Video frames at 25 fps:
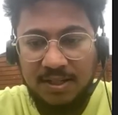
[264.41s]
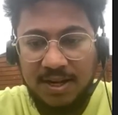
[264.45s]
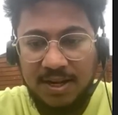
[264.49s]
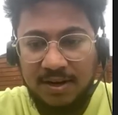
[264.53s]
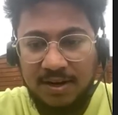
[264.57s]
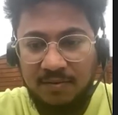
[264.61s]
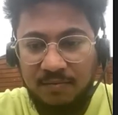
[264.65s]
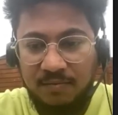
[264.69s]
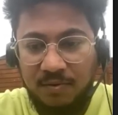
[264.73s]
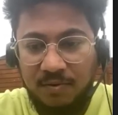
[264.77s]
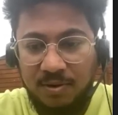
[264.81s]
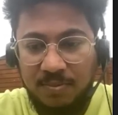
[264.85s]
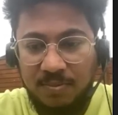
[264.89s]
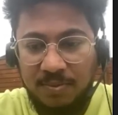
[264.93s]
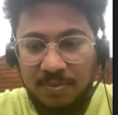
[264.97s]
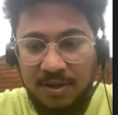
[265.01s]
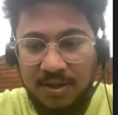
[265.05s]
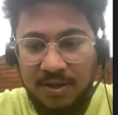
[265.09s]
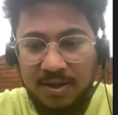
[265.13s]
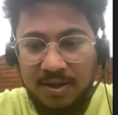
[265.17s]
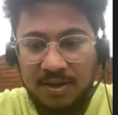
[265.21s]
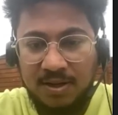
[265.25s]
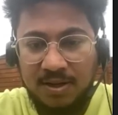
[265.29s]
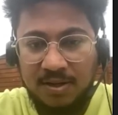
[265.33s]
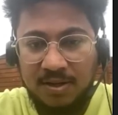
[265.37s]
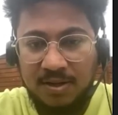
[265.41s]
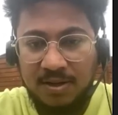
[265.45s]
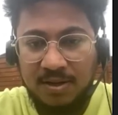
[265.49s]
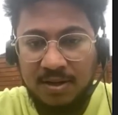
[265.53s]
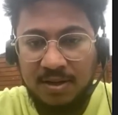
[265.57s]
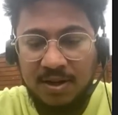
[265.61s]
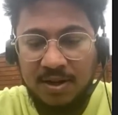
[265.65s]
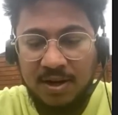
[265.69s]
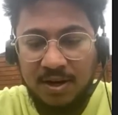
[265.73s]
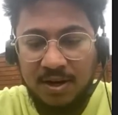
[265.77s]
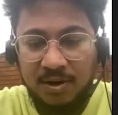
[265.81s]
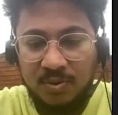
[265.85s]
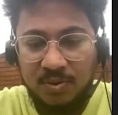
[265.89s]
That would be a
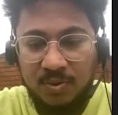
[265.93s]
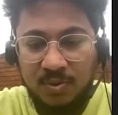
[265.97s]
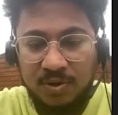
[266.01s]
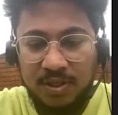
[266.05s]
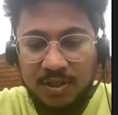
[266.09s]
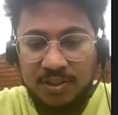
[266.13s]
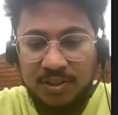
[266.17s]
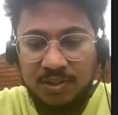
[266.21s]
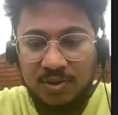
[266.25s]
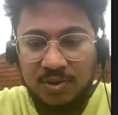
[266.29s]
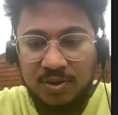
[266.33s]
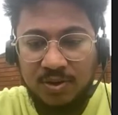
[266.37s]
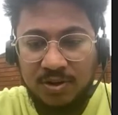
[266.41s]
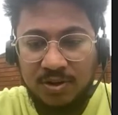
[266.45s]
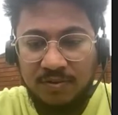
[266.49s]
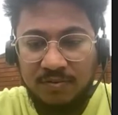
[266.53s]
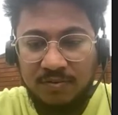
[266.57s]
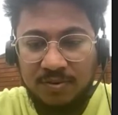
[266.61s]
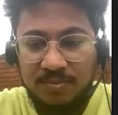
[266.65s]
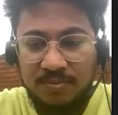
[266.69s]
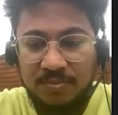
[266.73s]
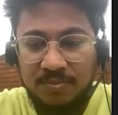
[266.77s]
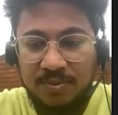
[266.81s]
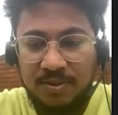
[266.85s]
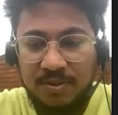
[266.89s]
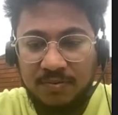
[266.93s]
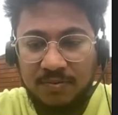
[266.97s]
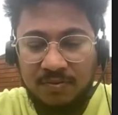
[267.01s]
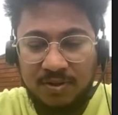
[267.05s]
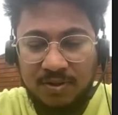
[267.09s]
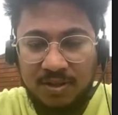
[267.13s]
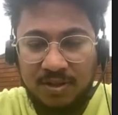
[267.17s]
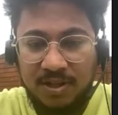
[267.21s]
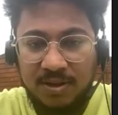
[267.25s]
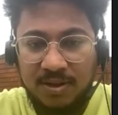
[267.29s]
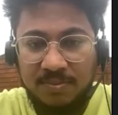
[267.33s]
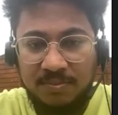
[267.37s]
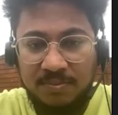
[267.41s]
total shocker for
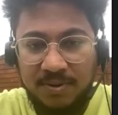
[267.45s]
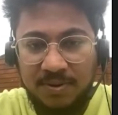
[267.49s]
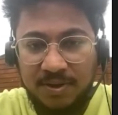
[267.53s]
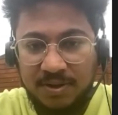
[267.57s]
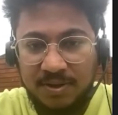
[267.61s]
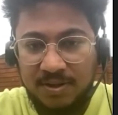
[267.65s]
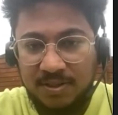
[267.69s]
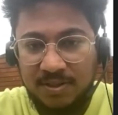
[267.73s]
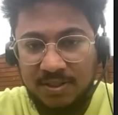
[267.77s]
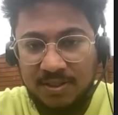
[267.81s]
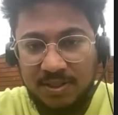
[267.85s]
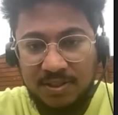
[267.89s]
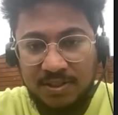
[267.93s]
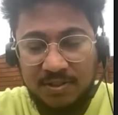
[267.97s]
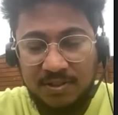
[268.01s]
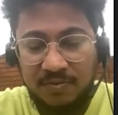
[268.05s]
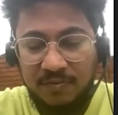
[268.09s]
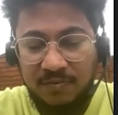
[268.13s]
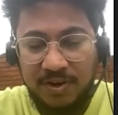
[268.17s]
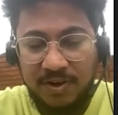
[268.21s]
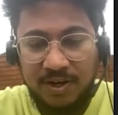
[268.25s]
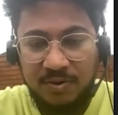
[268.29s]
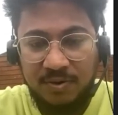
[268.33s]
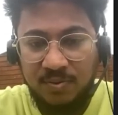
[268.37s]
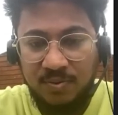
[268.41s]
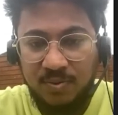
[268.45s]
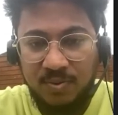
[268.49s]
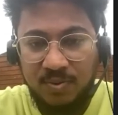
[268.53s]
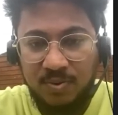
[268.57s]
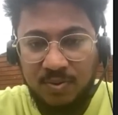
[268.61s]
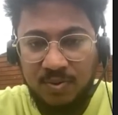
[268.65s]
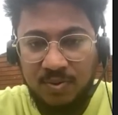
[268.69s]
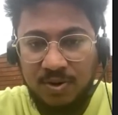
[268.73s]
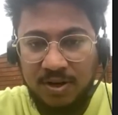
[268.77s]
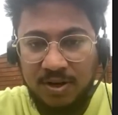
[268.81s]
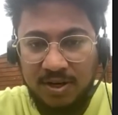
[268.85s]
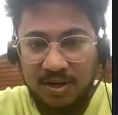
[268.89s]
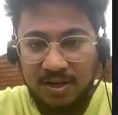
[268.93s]
them because it's way too
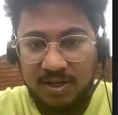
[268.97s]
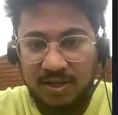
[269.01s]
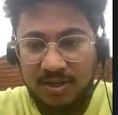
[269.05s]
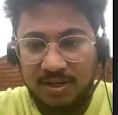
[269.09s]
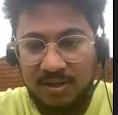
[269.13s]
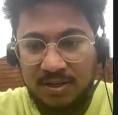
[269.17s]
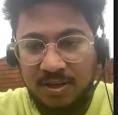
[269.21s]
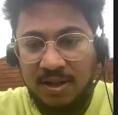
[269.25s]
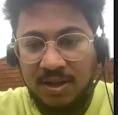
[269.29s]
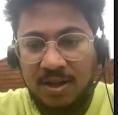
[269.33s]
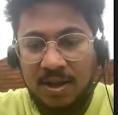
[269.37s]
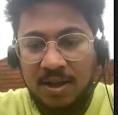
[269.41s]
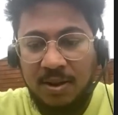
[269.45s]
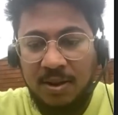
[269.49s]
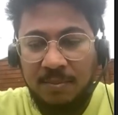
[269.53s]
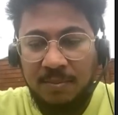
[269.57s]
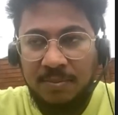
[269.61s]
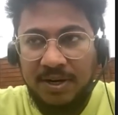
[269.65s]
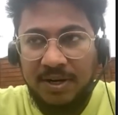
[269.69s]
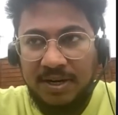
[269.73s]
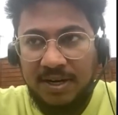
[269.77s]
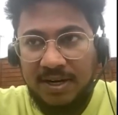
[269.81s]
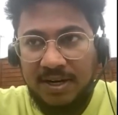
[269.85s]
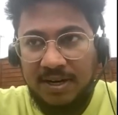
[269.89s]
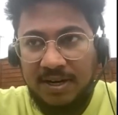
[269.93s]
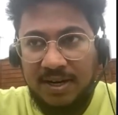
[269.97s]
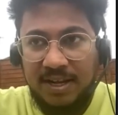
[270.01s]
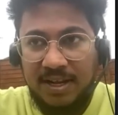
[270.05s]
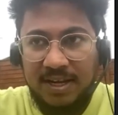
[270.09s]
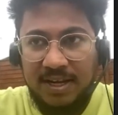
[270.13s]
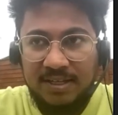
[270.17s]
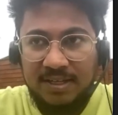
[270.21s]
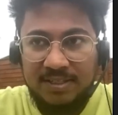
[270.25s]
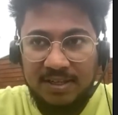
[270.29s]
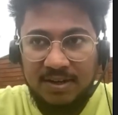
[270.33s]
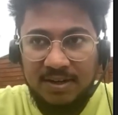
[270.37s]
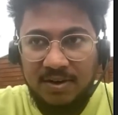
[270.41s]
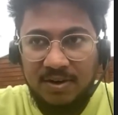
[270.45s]
cold in here. But it
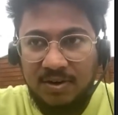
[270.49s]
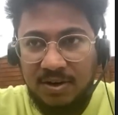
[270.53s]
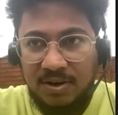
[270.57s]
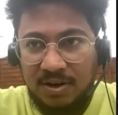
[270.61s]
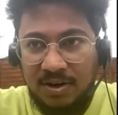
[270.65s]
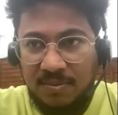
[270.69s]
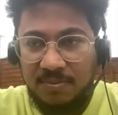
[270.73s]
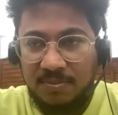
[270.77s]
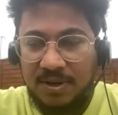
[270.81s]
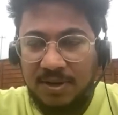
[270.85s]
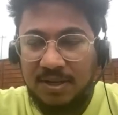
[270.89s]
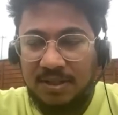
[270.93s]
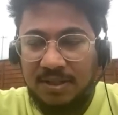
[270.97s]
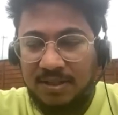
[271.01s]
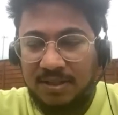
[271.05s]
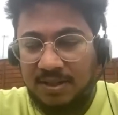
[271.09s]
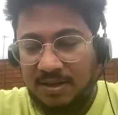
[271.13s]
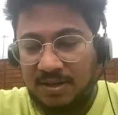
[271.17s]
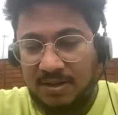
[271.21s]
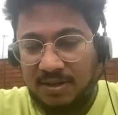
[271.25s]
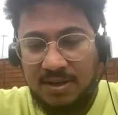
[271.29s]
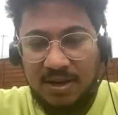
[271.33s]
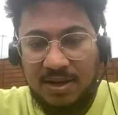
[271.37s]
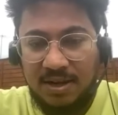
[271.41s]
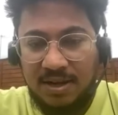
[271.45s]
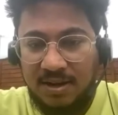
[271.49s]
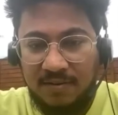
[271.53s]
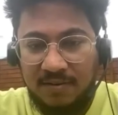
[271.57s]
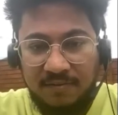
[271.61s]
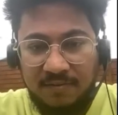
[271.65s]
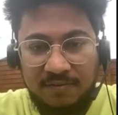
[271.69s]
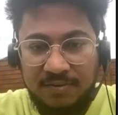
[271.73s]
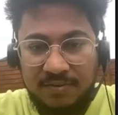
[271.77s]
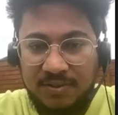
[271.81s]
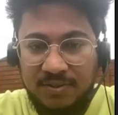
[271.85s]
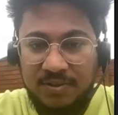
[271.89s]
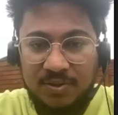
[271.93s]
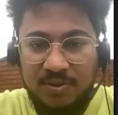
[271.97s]
takes around month and a half
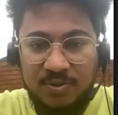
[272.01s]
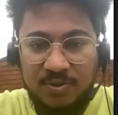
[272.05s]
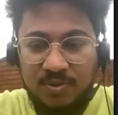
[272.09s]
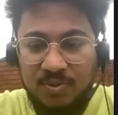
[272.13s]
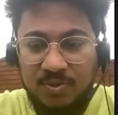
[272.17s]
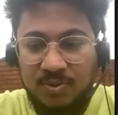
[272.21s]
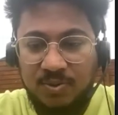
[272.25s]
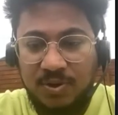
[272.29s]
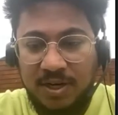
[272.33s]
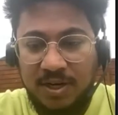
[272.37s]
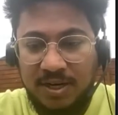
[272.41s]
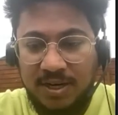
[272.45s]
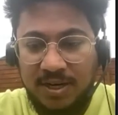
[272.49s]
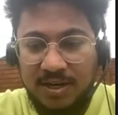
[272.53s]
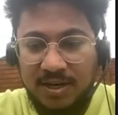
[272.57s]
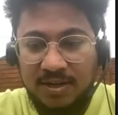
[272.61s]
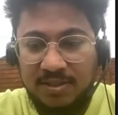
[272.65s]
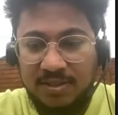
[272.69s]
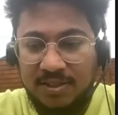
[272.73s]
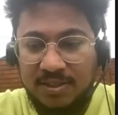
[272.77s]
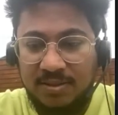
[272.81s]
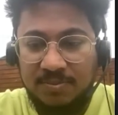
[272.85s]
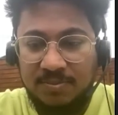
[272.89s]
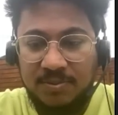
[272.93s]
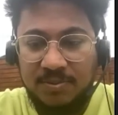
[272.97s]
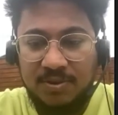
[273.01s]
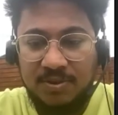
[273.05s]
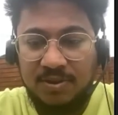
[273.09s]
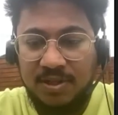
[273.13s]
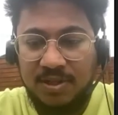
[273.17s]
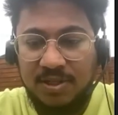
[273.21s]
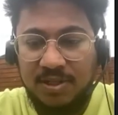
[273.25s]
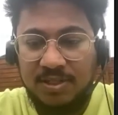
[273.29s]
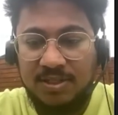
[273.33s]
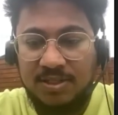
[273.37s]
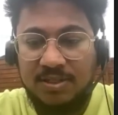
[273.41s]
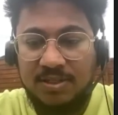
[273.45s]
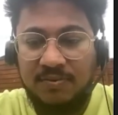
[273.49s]
to get accustomed to
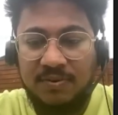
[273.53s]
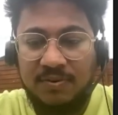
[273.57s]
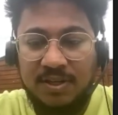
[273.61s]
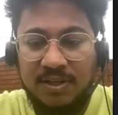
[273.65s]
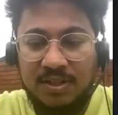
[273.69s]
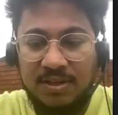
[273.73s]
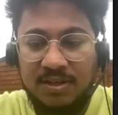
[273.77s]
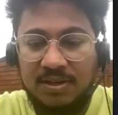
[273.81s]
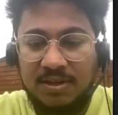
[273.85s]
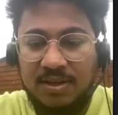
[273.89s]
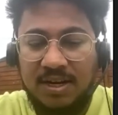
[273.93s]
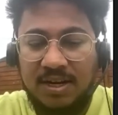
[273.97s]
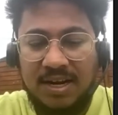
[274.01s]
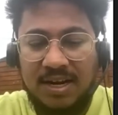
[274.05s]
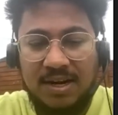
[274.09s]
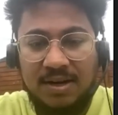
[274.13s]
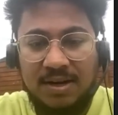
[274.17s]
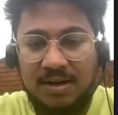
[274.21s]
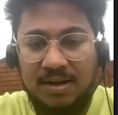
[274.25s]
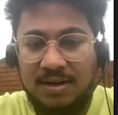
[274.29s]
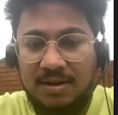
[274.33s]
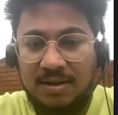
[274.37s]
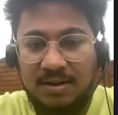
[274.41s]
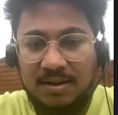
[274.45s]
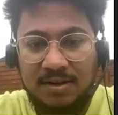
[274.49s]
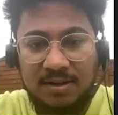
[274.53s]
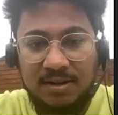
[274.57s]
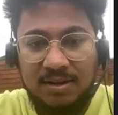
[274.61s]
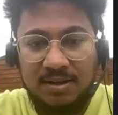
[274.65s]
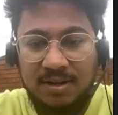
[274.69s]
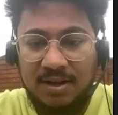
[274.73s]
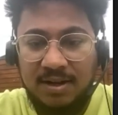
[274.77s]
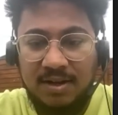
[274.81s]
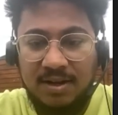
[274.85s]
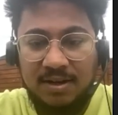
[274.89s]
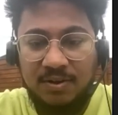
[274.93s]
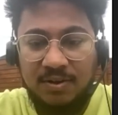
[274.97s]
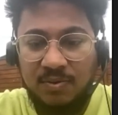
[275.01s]
this weather, and
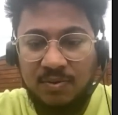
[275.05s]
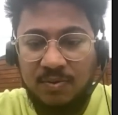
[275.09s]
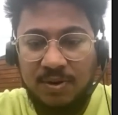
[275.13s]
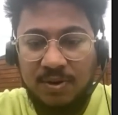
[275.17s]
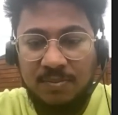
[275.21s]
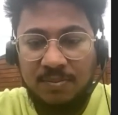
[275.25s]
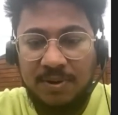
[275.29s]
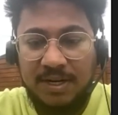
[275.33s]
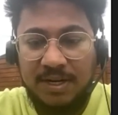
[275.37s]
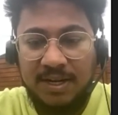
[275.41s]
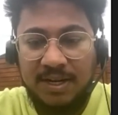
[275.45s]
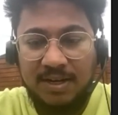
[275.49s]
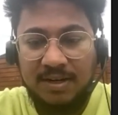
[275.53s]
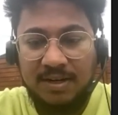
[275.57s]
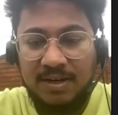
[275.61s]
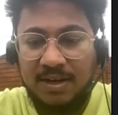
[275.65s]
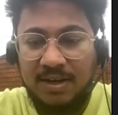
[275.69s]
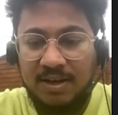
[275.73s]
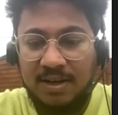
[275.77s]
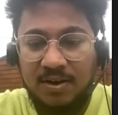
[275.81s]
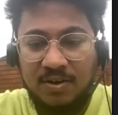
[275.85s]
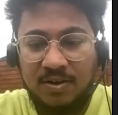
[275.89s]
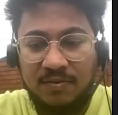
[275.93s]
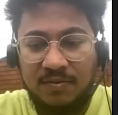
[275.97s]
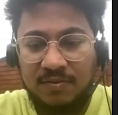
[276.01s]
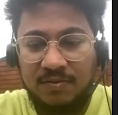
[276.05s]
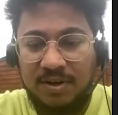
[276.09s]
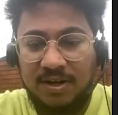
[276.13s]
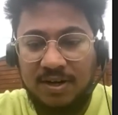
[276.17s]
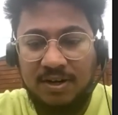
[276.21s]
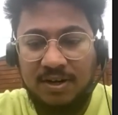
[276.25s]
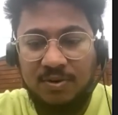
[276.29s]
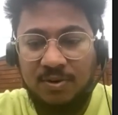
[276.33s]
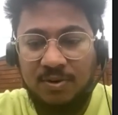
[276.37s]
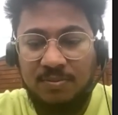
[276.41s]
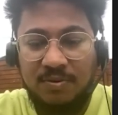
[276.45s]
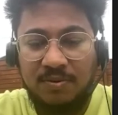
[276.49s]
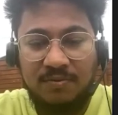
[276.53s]
then you will be taken care of and
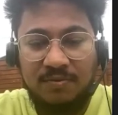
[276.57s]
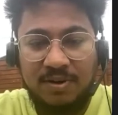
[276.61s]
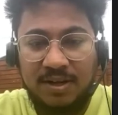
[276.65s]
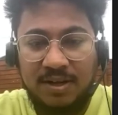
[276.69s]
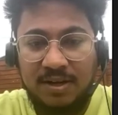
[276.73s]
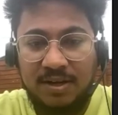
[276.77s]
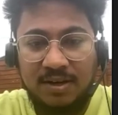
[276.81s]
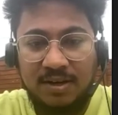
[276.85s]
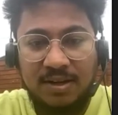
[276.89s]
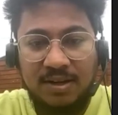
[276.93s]
you will be fine.